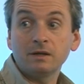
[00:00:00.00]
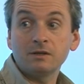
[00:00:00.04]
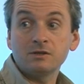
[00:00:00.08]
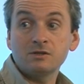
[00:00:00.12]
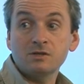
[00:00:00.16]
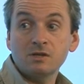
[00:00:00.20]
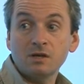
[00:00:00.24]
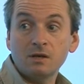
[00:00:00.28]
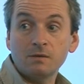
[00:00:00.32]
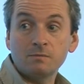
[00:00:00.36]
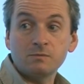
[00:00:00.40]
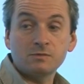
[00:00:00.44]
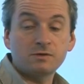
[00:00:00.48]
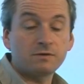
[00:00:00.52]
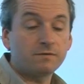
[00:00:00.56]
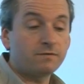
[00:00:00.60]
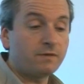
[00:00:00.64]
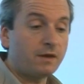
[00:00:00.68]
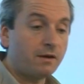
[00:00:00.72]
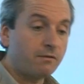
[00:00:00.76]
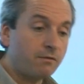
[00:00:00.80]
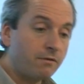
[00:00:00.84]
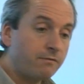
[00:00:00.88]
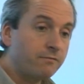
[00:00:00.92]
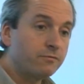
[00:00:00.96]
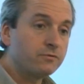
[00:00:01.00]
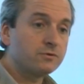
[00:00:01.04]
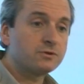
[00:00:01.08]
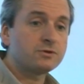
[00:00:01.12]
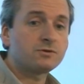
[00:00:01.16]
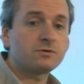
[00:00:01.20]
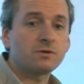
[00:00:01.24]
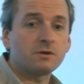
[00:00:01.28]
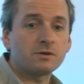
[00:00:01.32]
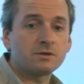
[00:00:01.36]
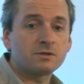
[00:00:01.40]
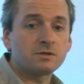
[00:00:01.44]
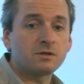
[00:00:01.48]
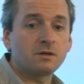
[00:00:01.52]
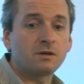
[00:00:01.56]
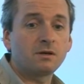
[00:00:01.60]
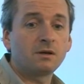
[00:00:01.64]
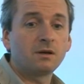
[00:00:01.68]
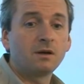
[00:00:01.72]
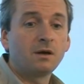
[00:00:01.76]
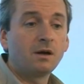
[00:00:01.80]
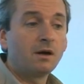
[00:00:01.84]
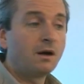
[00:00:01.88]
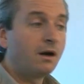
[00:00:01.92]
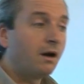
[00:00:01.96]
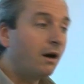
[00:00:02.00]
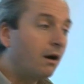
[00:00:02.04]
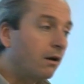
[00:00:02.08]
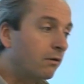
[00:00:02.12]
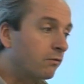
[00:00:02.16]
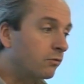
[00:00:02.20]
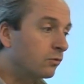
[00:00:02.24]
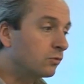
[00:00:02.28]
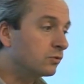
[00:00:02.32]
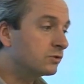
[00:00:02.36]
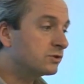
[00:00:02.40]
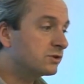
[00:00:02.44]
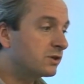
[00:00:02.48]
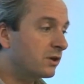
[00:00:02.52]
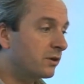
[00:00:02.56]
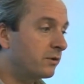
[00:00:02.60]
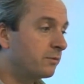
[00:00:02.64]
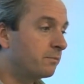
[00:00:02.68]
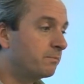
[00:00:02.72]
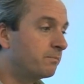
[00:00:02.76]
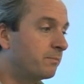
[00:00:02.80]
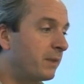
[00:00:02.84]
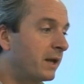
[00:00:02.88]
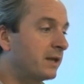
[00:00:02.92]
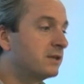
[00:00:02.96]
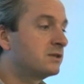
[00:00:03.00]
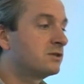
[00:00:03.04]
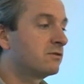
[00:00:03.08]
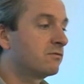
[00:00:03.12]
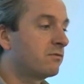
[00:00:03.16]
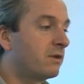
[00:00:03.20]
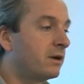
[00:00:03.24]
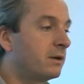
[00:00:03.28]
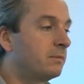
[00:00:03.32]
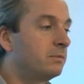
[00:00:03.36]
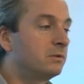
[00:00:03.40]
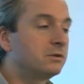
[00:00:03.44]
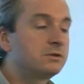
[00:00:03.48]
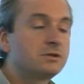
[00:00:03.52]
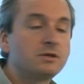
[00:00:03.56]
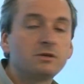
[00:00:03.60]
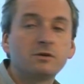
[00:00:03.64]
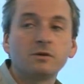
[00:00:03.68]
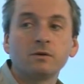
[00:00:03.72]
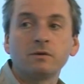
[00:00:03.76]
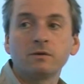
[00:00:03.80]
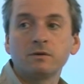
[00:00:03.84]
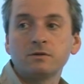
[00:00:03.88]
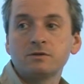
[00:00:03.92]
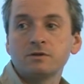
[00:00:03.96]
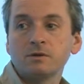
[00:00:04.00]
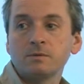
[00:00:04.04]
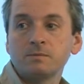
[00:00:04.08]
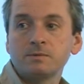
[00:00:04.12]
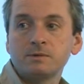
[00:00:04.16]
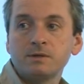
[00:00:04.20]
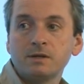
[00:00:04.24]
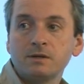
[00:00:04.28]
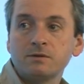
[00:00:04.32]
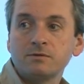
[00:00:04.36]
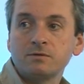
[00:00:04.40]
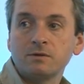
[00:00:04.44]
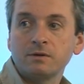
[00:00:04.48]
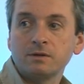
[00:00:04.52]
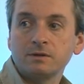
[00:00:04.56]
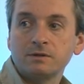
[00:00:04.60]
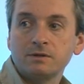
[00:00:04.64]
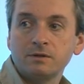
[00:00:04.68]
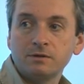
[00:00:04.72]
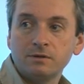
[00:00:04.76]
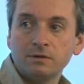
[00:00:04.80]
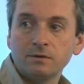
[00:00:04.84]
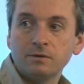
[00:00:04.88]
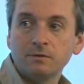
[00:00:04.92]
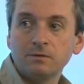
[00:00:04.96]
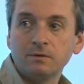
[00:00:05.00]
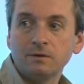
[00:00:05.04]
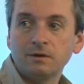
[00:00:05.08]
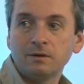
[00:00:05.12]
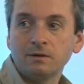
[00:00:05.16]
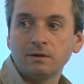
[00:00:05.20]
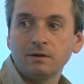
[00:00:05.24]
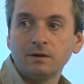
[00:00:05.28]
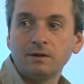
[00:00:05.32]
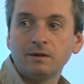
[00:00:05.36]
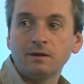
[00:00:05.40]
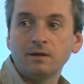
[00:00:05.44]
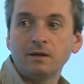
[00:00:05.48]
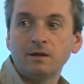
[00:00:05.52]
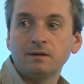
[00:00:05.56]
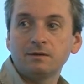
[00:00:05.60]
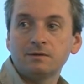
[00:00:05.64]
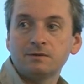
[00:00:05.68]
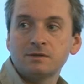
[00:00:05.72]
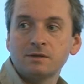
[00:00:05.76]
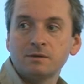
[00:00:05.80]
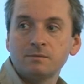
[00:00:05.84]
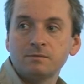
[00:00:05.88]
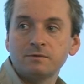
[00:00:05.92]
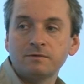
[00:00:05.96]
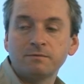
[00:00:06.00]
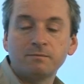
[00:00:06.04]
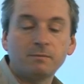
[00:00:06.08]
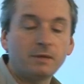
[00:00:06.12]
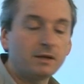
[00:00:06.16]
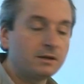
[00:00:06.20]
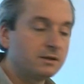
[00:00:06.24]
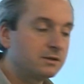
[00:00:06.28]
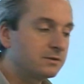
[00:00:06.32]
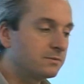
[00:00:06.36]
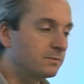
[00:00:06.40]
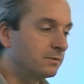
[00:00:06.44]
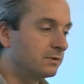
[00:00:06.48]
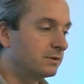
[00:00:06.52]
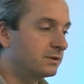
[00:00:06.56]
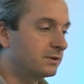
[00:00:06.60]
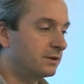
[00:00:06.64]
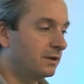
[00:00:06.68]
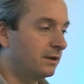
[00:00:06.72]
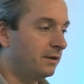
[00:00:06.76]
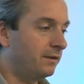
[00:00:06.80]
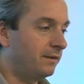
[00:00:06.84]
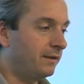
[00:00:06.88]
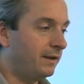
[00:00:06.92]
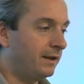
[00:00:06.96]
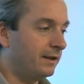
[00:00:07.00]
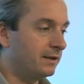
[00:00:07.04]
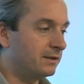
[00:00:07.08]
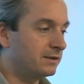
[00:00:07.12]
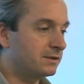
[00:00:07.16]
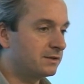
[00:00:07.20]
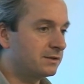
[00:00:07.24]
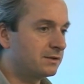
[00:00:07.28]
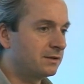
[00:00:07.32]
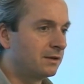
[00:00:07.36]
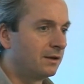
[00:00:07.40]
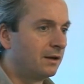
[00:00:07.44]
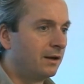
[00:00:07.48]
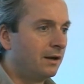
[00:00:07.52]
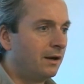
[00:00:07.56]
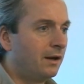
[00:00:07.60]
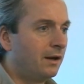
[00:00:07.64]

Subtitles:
in terms of their infrastructure are also better able to do the jobs they're trying to do in terms of management, and that's